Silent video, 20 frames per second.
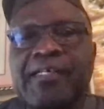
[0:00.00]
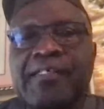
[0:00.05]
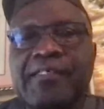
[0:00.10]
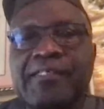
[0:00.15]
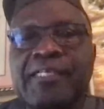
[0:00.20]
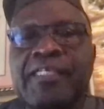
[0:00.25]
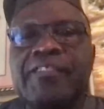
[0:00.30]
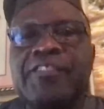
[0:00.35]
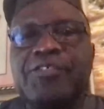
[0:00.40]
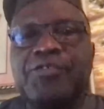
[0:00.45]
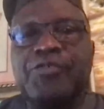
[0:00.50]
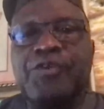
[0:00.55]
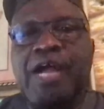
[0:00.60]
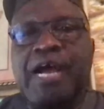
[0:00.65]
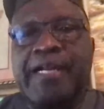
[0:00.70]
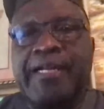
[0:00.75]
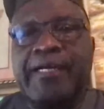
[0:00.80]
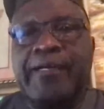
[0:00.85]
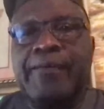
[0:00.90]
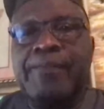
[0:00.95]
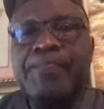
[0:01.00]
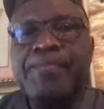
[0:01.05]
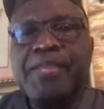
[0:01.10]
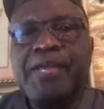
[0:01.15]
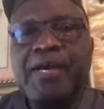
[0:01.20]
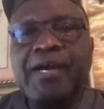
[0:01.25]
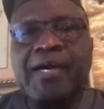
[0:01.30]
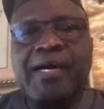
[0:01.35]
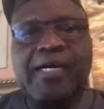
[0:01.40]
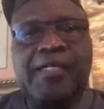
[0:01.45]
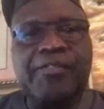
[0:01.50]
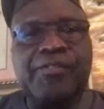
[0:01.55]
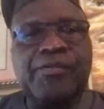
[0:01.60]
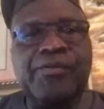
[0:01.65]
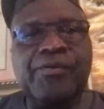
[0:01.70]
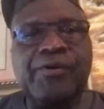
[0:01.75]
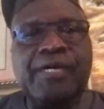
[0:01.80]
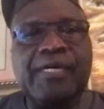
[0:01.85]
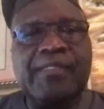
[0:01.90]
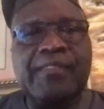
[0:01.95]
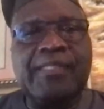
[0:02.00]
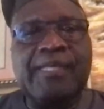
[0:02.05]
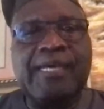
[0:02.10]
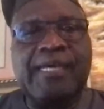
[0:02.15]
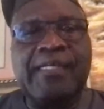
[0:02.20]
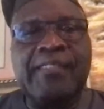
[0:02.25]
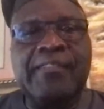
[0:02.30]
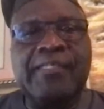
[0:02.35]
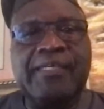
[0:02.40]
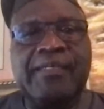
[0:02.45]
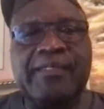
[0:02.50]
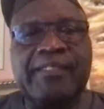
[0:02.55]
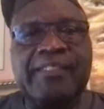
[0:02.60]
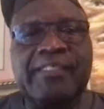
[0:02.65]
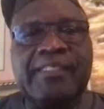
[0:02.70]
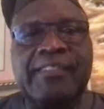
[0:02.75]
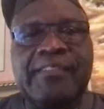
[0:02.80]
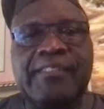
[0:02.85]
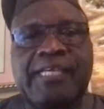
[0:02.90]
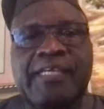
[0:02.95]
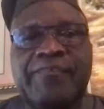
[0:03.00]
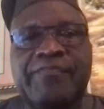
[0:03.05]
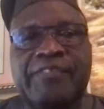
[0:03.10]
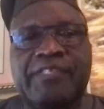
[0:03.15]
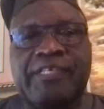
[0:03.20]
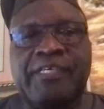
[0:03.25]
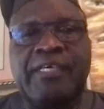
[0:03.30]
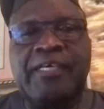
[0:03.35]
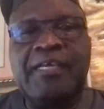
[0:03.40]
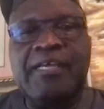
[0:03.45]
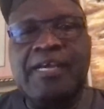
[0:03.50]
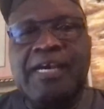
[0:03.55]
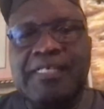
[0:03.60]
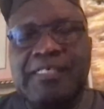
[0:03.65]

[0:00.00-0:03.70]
sent to Ghana uh, to look at the integrated safety